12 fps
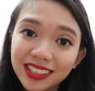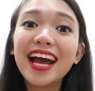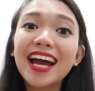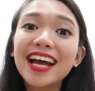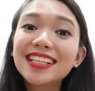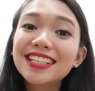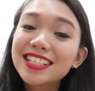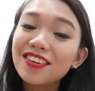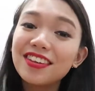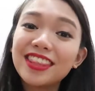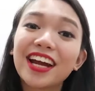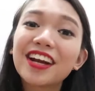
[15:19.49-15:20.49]
And
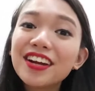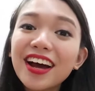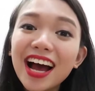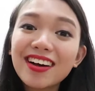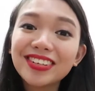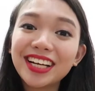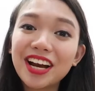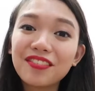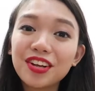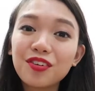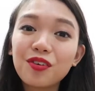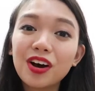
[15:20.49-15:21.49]
so there you have it,
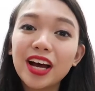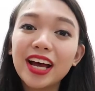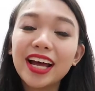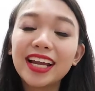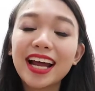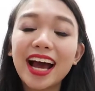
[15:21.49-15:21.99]
everyone.